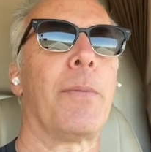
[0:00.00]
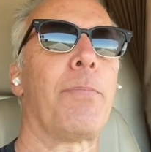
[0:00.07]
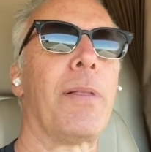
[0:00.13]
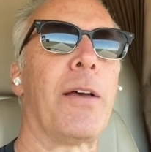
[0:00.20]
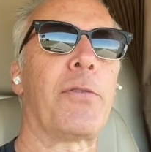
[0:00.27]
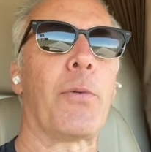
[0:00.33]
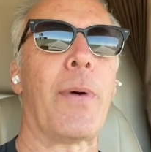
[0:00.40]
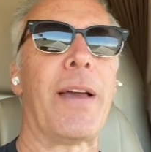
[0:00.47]

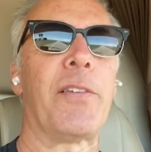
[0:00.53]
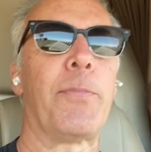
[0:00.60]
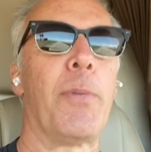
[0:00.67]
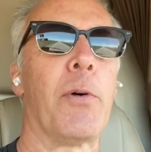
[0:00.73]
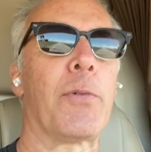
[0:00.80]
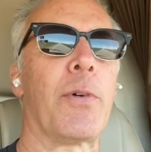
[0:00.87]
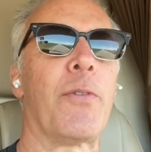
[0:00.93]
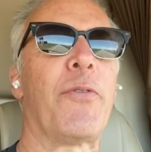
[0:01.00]
Pleasureway is
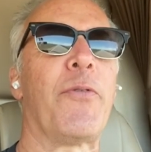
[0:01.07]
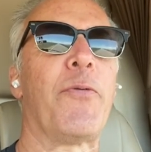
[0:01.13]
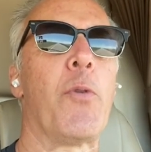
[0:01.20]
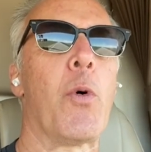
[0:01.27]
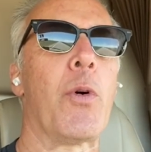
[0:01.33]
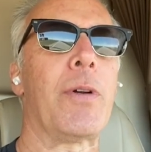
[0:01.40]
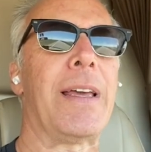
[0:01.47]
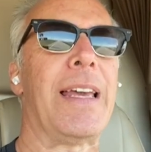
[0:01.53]
built on a
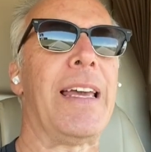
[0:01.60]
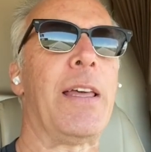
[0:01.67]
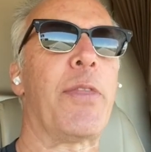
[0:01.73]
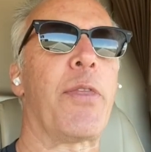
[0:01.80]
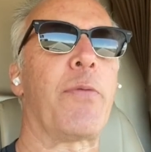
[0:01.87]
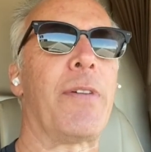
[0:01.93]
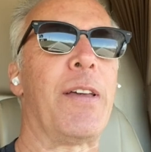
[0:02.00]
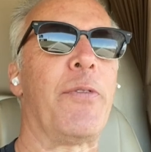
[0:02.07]
Ford
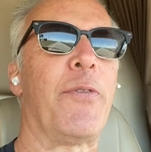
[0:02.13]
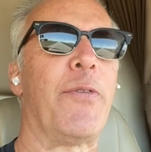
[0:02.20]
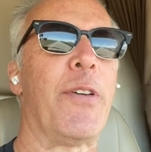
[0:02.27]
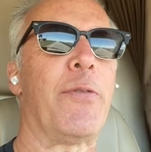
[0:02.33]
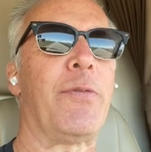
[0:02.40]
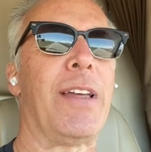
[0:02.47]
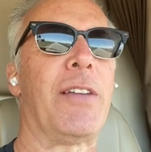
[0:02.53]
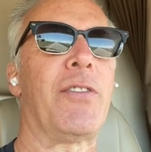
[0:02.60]

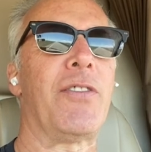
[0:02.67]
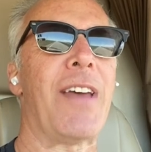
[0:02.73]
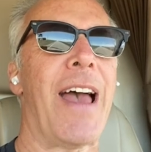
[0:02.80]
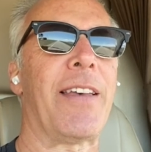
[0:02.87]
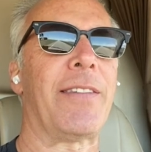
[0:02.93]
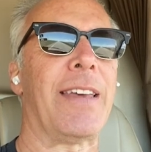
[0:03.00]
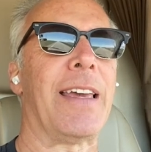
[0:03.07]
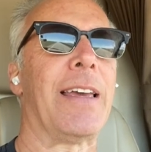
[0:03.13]
E350
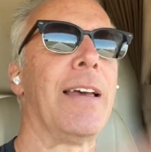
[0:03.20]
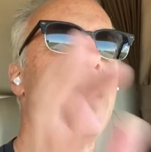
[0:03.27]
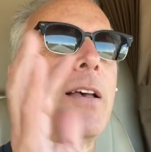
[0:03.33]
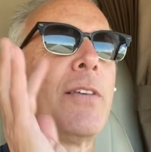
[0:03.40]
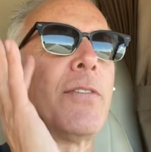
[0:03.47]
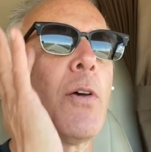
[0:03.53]
chassis.